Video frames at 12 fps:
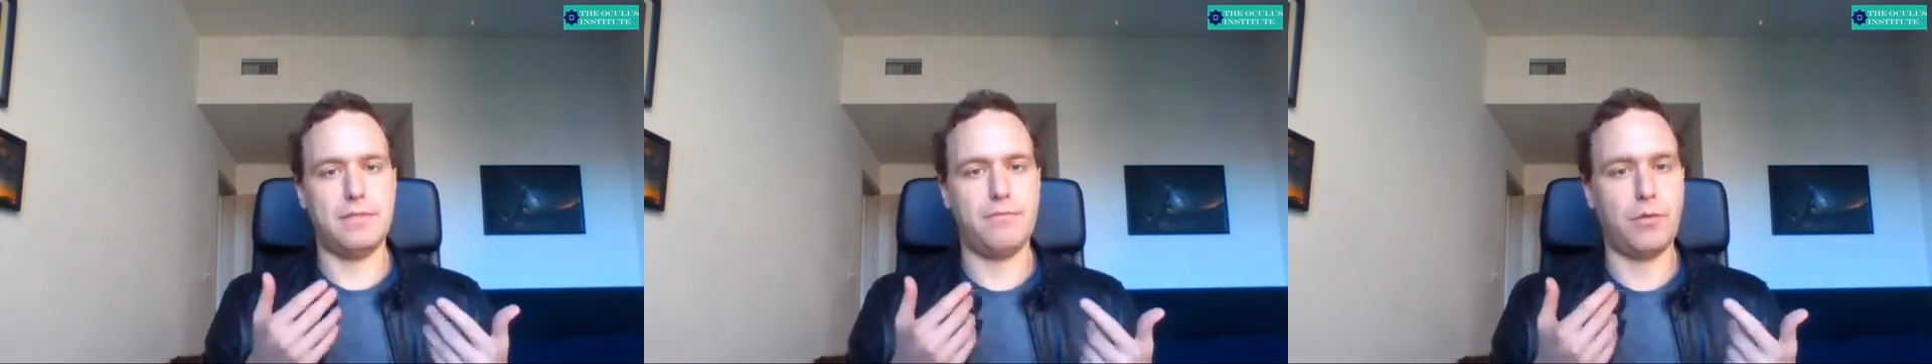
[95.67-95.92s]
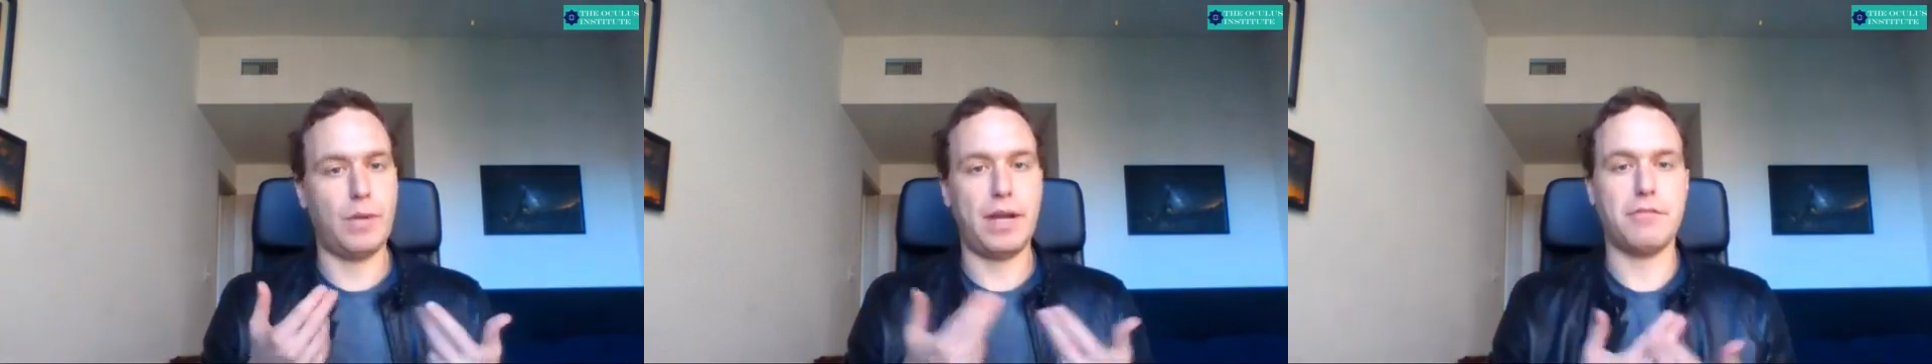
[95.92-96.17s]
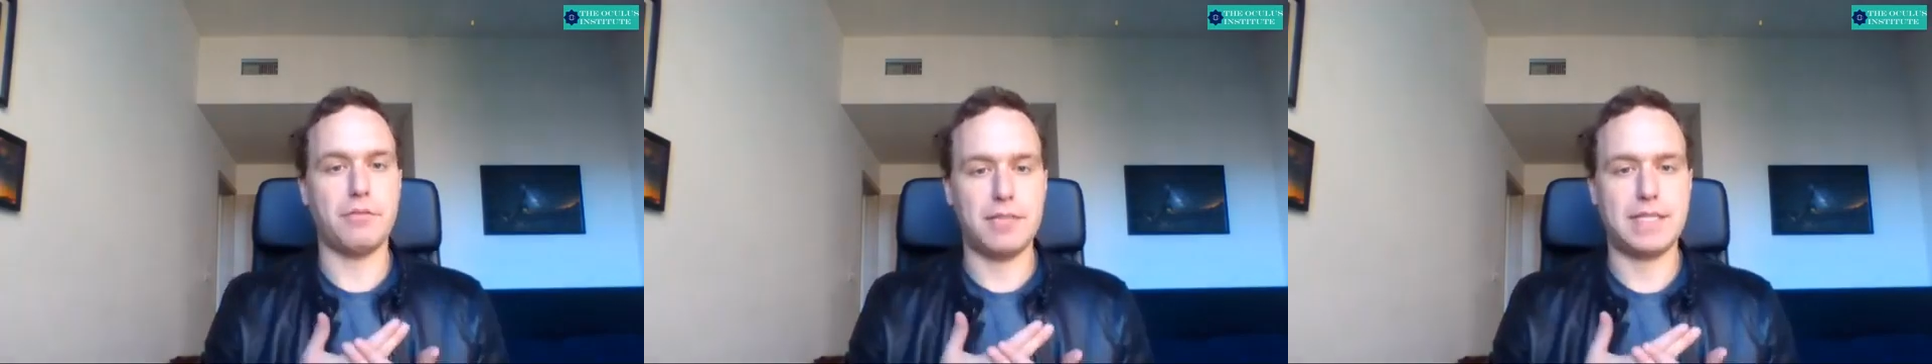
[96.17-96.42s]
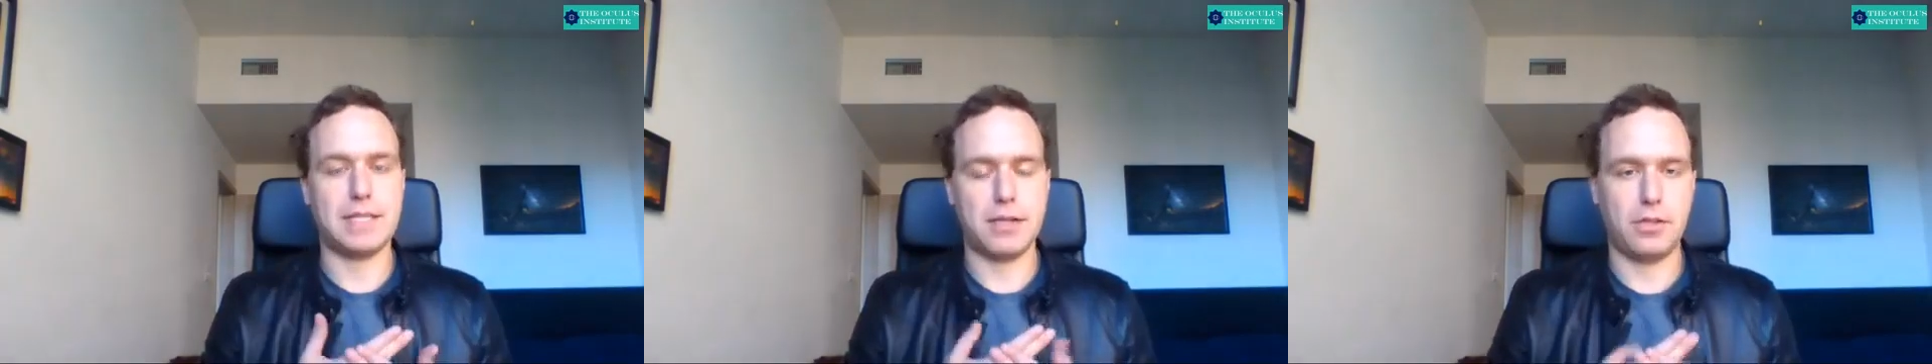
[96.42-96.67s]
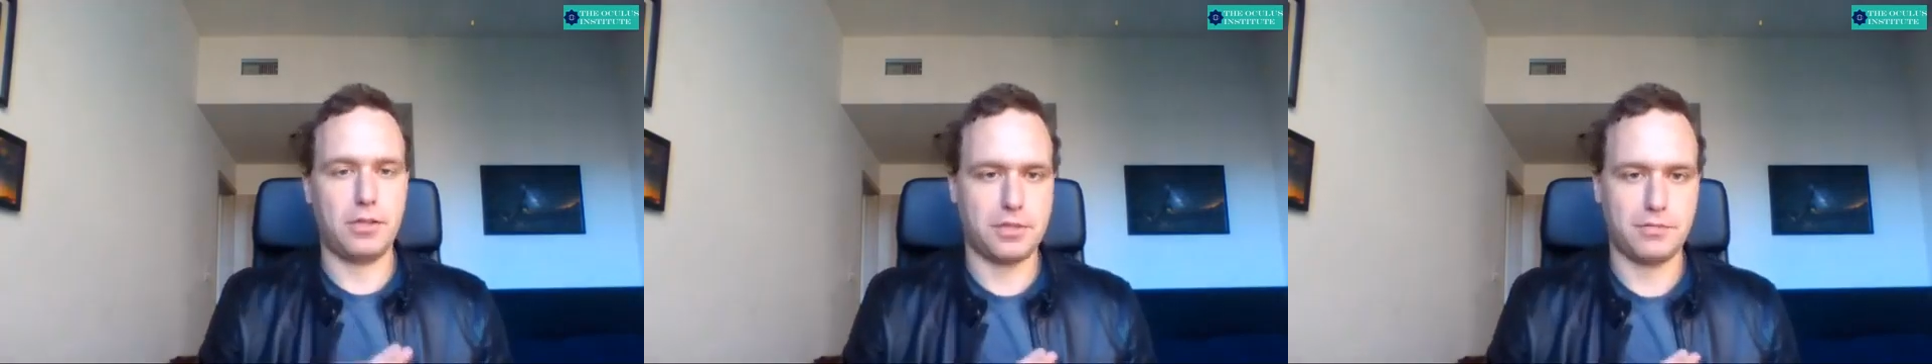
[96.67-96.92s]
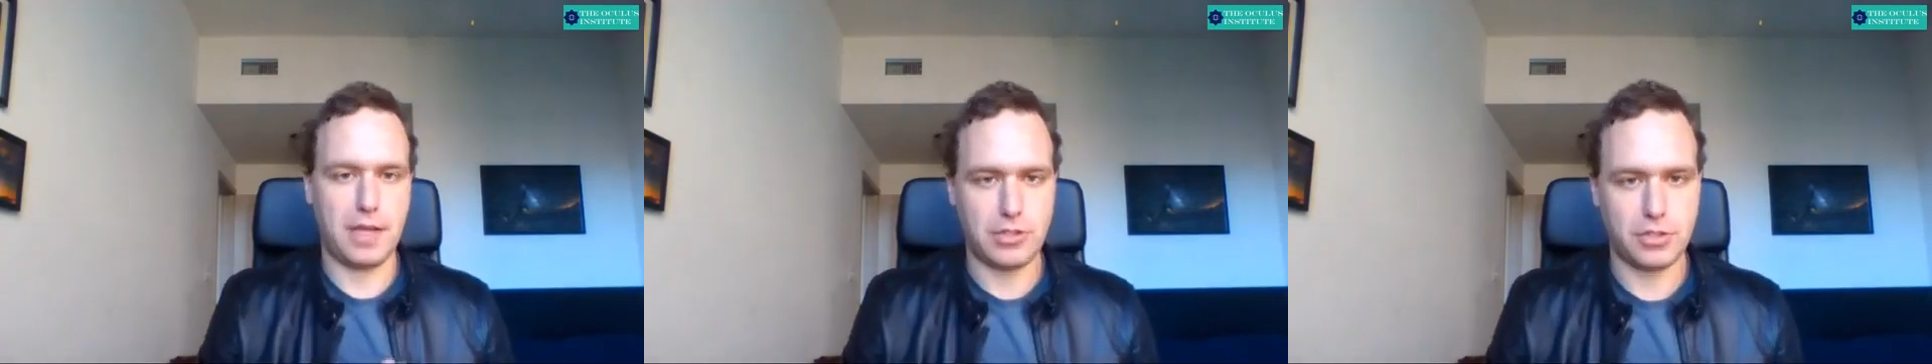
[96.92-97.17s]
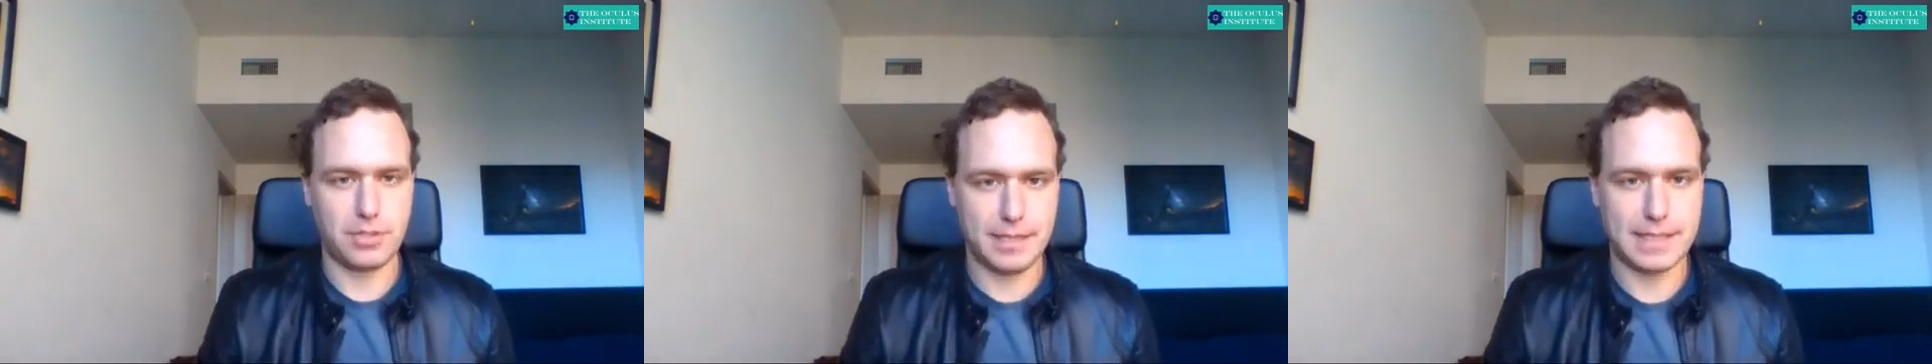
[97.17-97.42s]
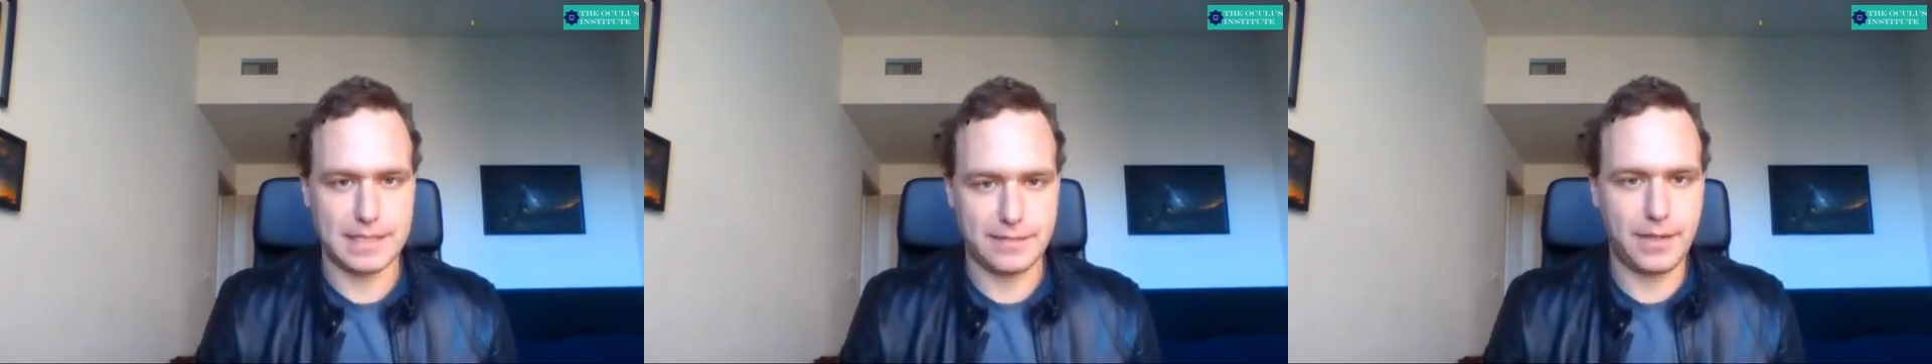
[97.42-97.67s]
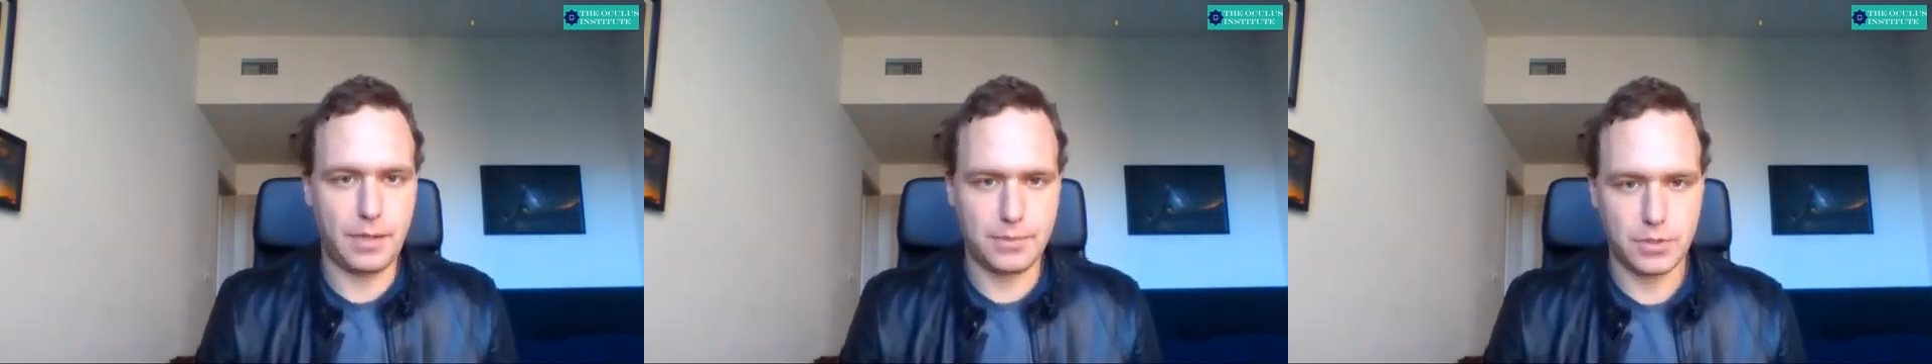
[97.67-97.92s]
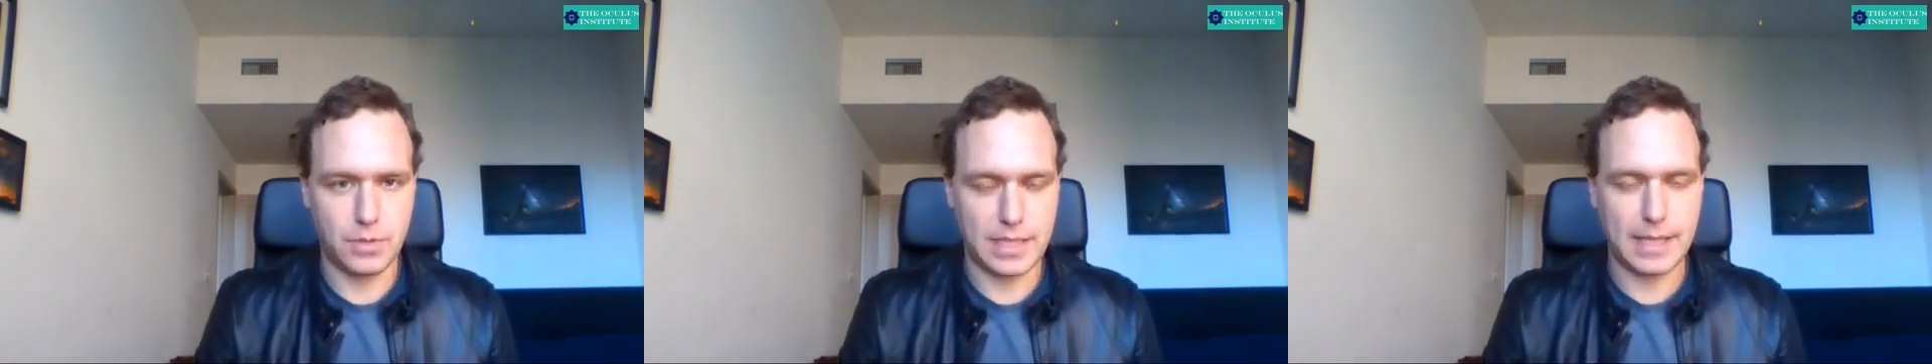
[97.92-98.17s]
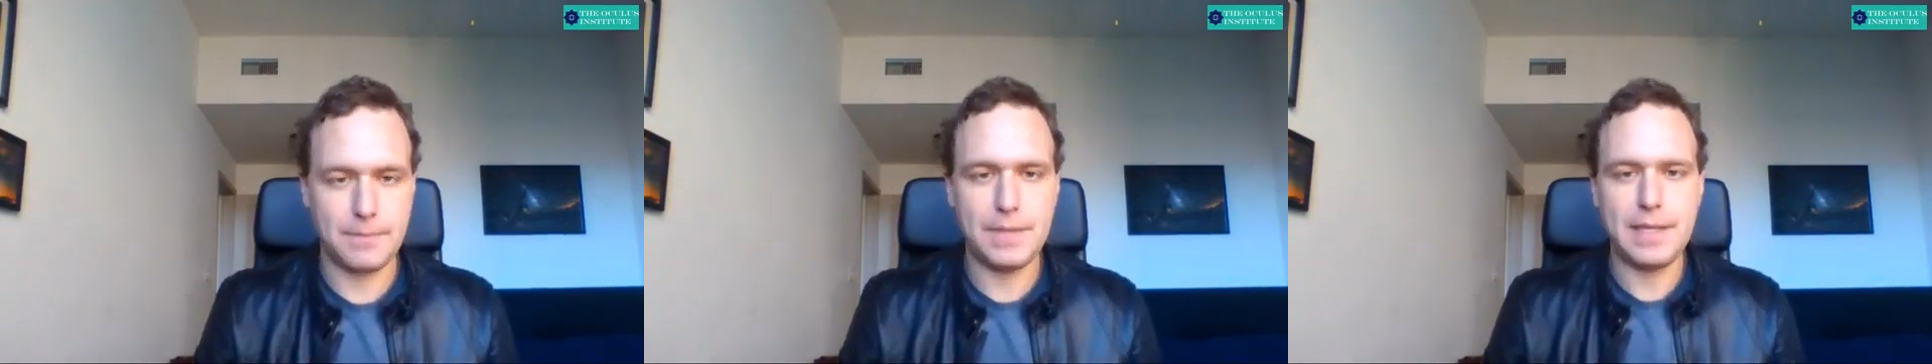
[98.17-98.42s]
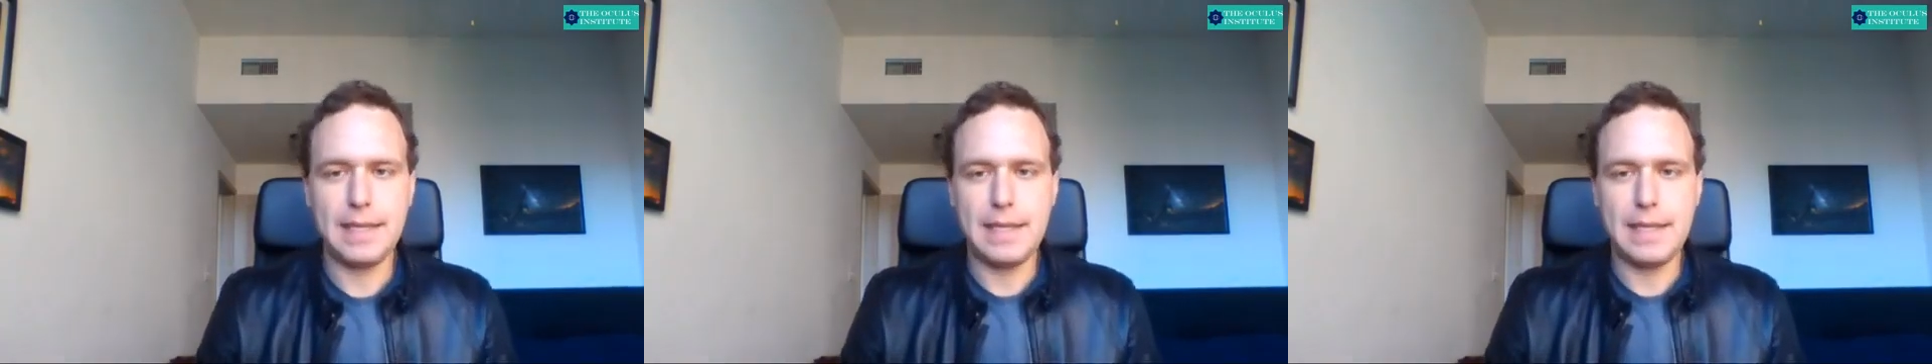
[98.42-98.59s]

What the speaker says: for whatever reason, a close friendship that's developed between them.